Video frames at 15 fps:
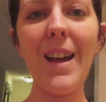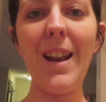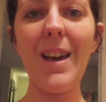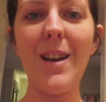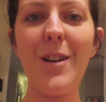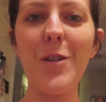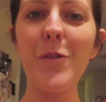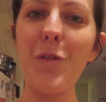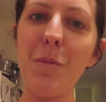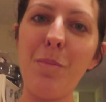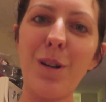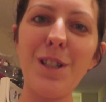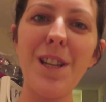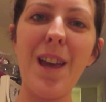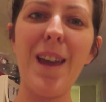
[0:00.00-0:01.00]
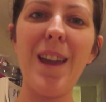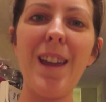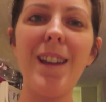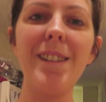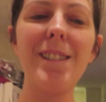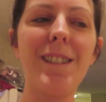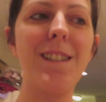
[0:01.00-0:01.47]

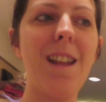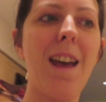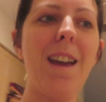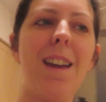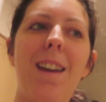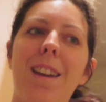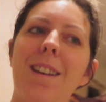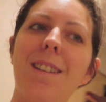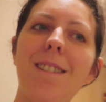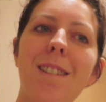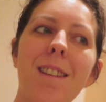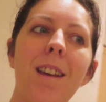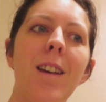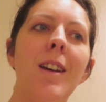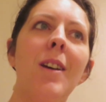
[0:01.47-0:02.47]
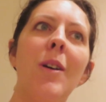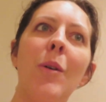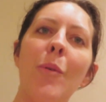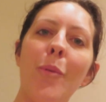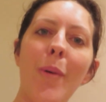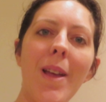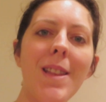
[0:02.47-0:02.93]
Everybody, today is
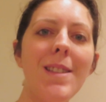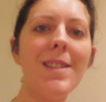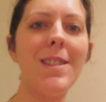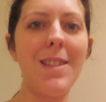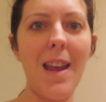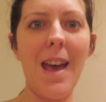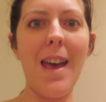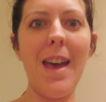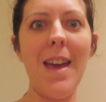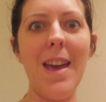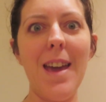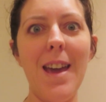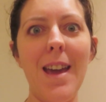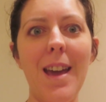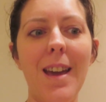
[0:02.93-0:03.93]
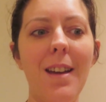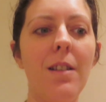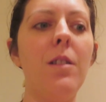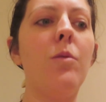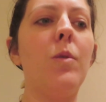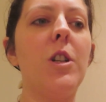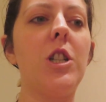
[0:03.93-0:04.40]
Wednesday,
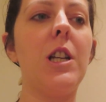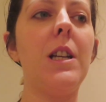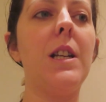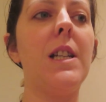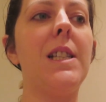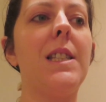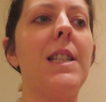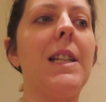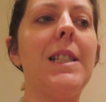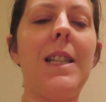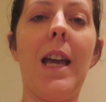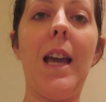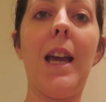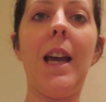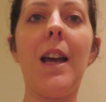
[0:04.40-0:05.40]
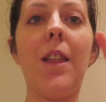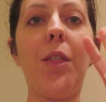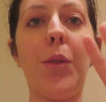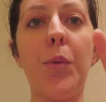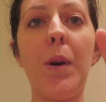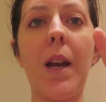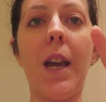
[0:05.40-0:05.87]
which is day
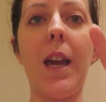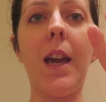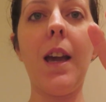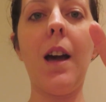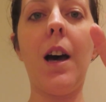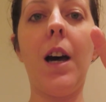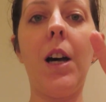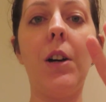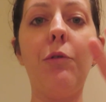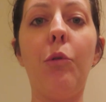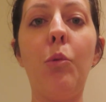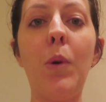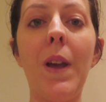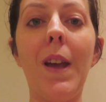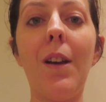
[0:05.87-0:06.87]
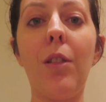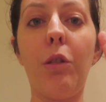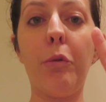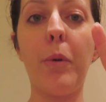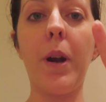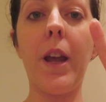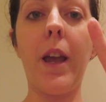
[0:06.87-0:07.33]
3 of week
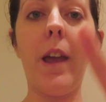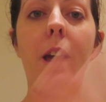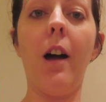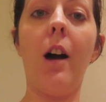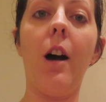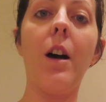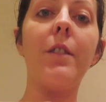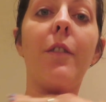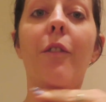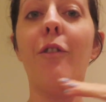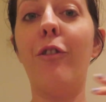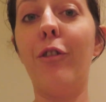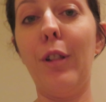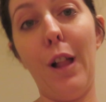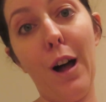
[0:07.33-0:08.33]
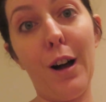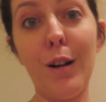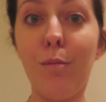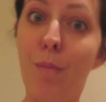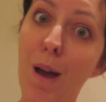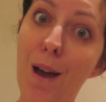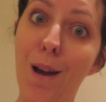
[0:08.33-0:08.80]
3 of
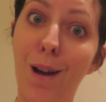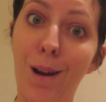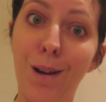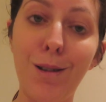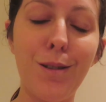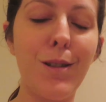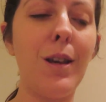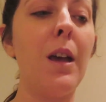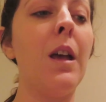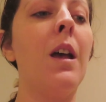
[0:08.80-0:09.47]
Vlogmas.